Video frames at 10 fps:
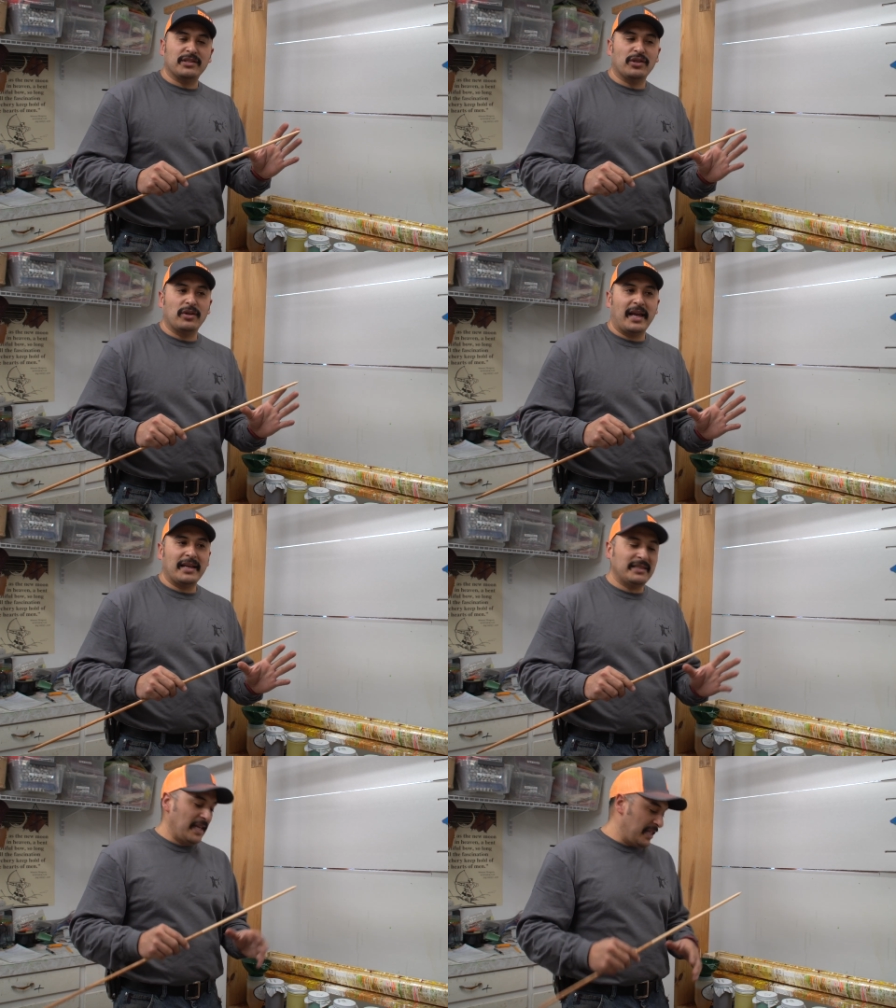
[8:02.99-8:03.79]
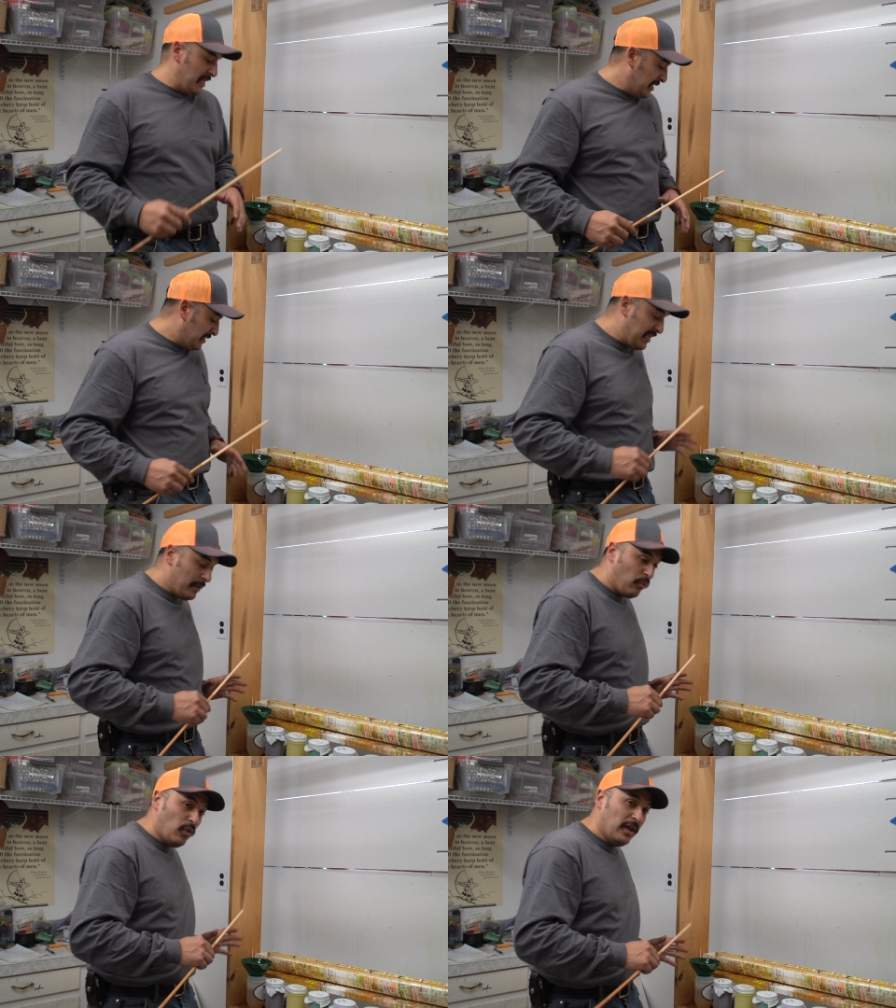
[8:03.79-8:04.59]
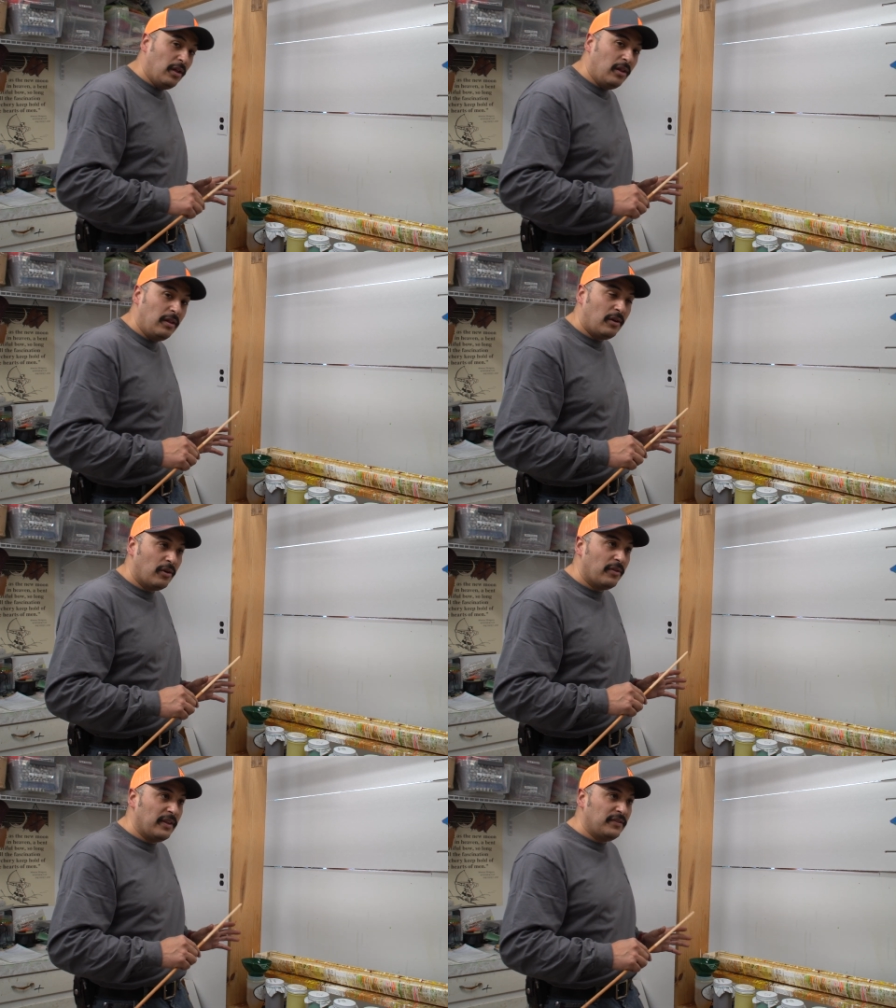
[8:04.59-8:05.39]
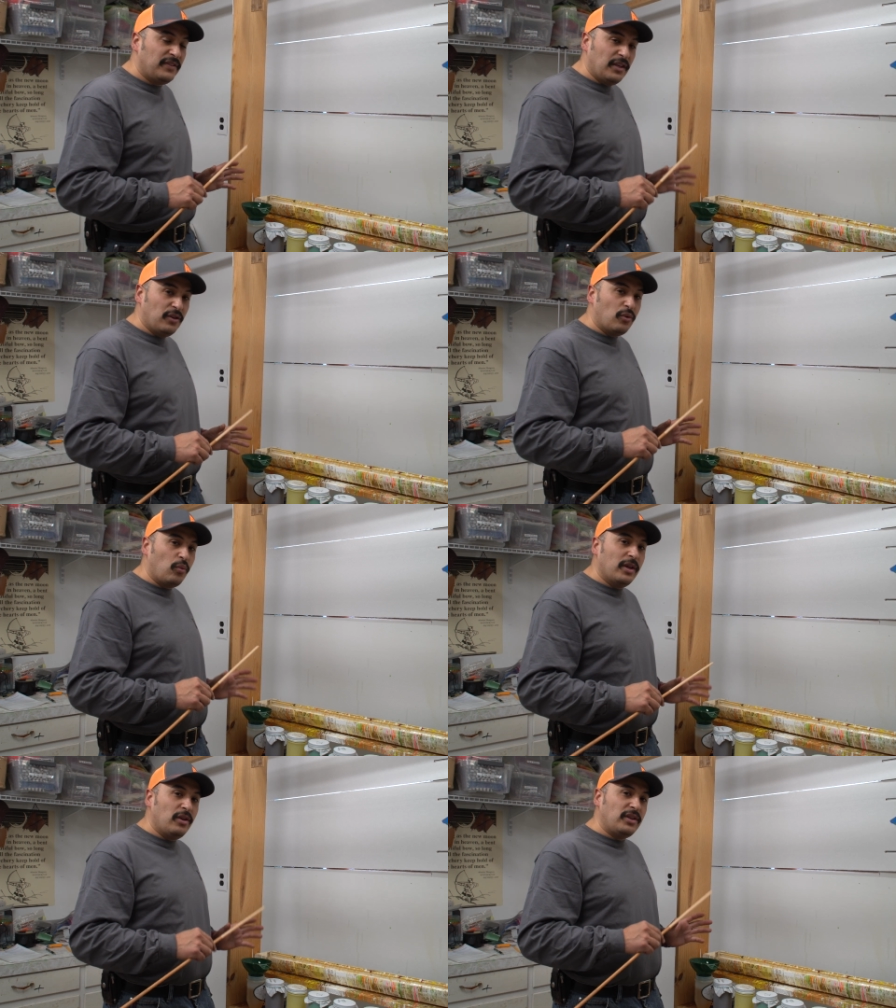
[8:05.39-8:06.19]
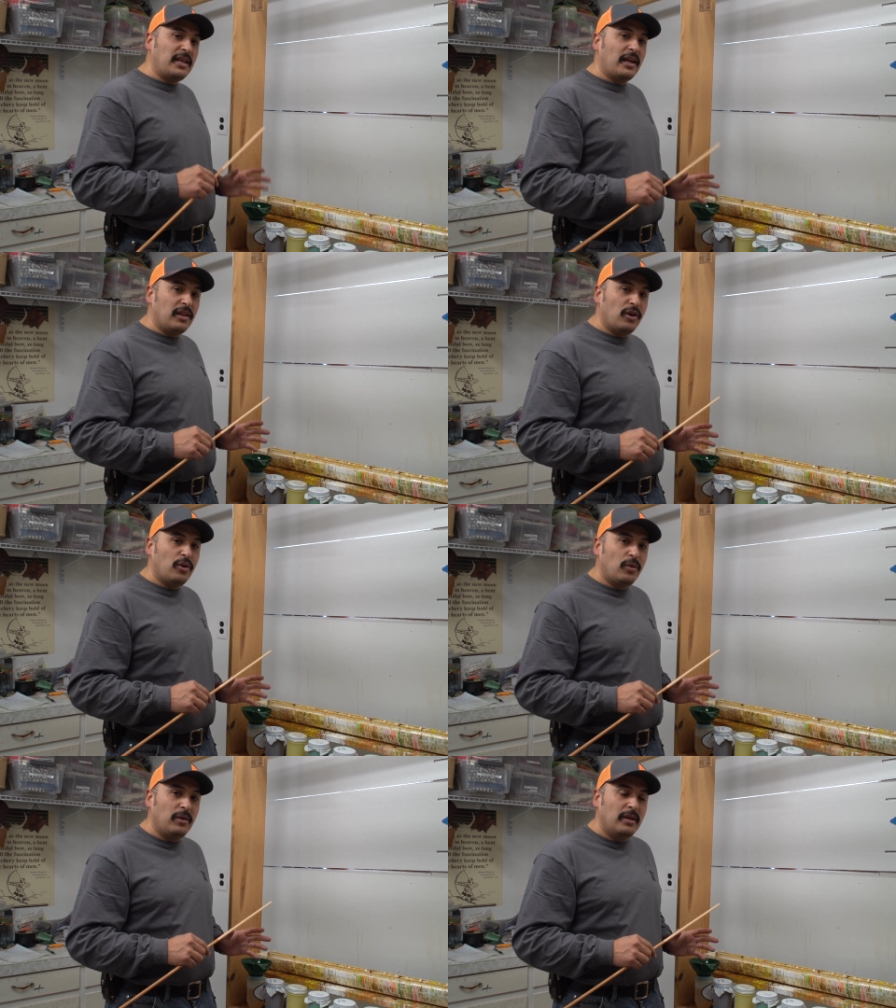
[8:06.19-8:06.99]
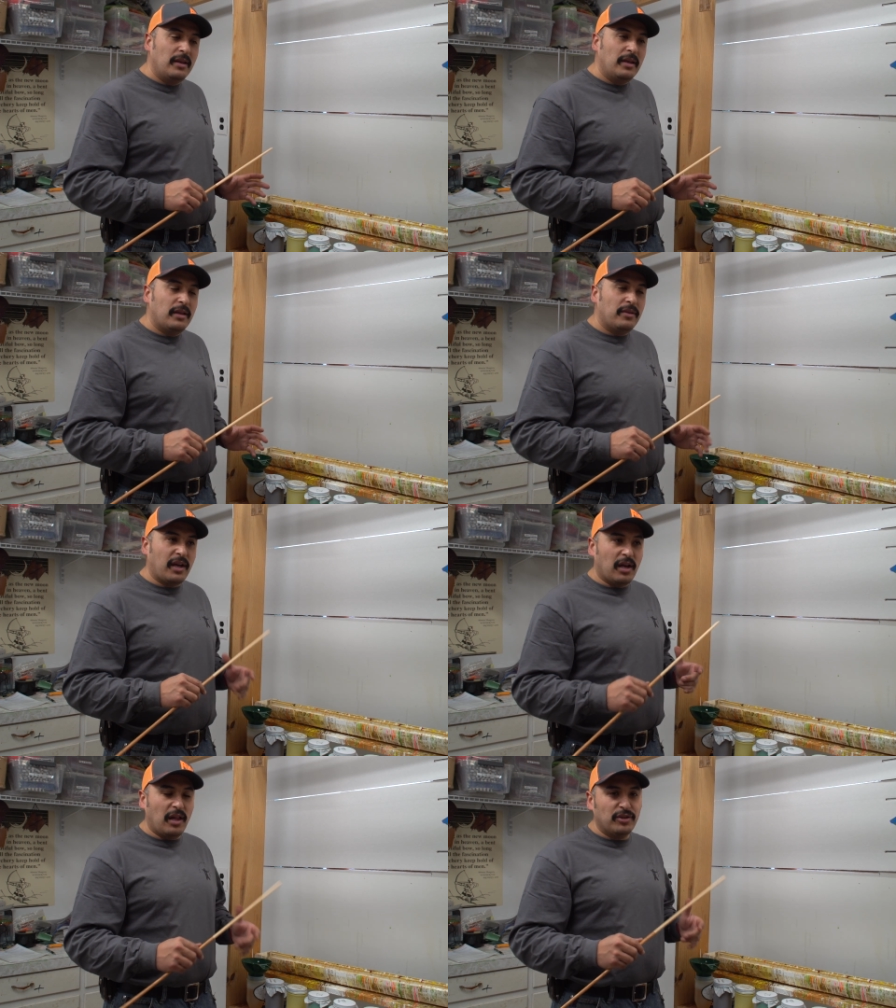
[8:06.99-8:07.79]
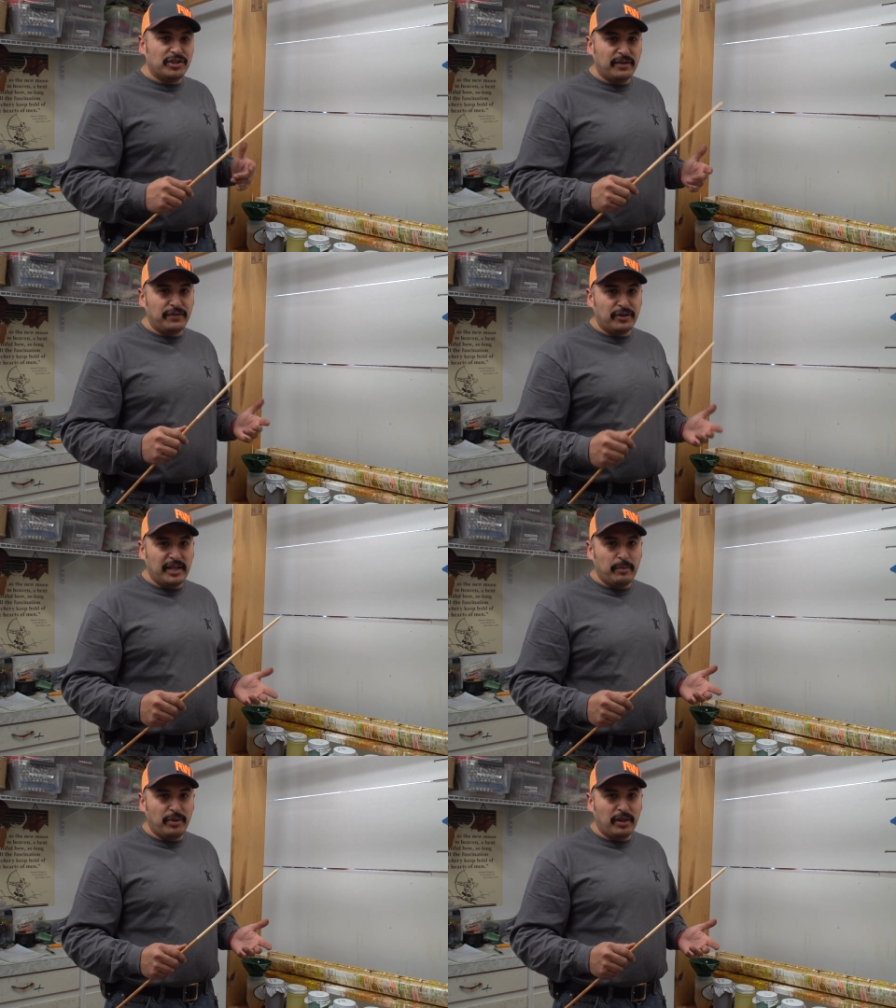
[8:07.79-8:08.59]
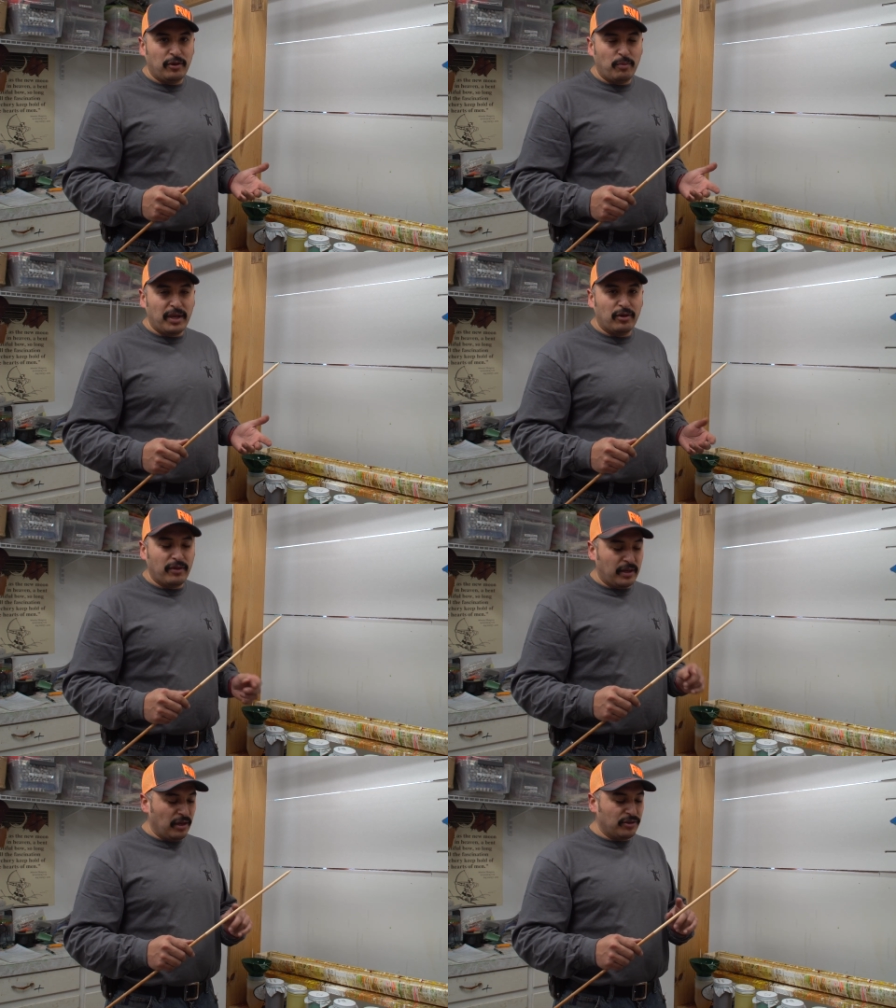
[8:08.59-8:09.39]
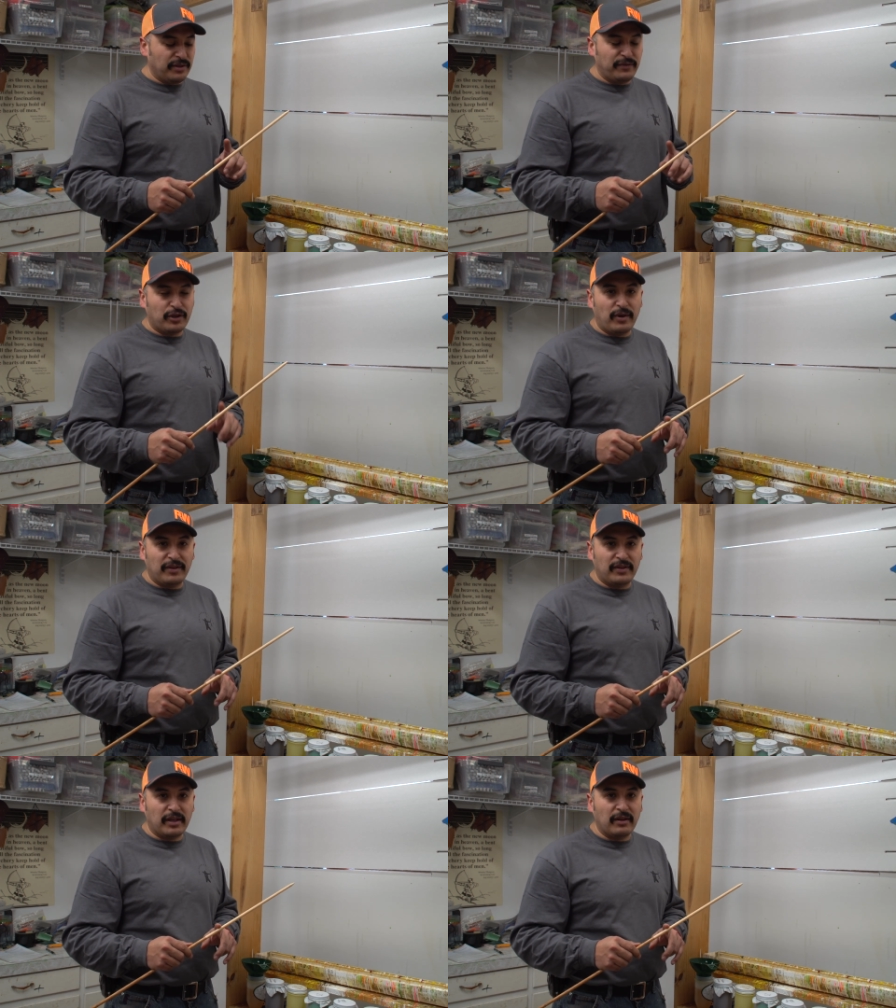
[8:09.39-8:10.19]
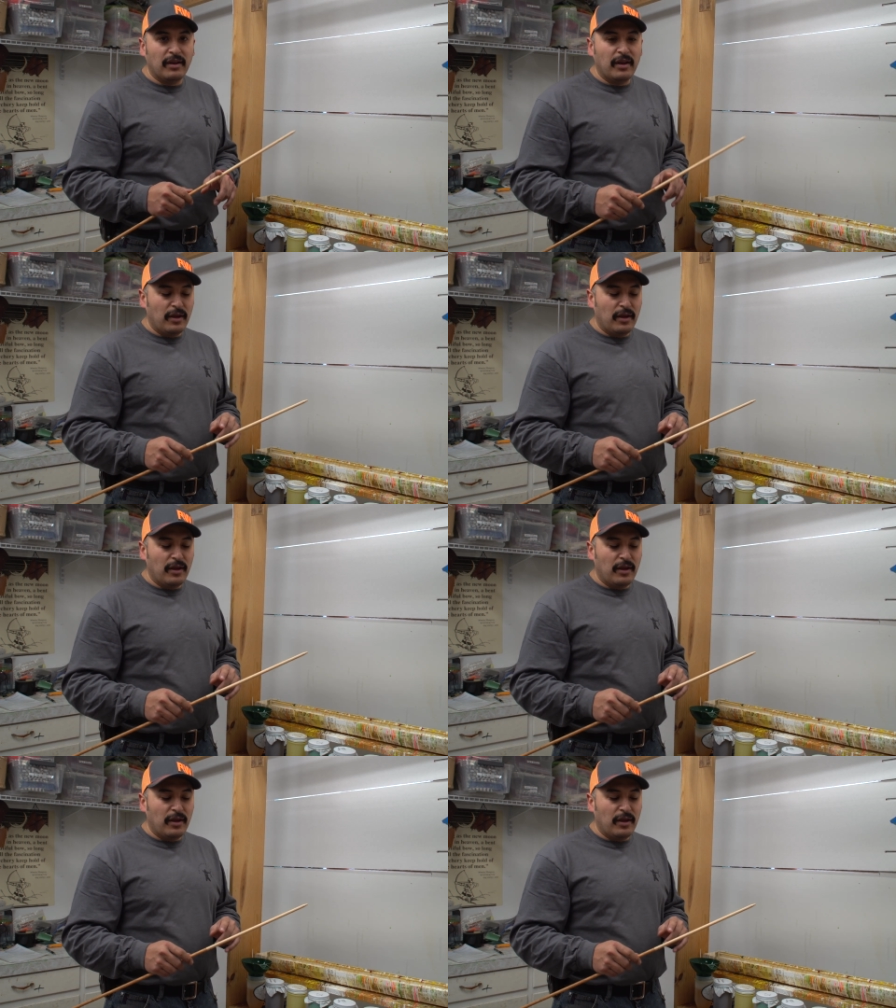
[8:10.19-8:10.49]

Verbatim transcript: And so, like I said, this dip will, or this sealer will yellow the colors of your dip a little bit, or the colors of your cresting.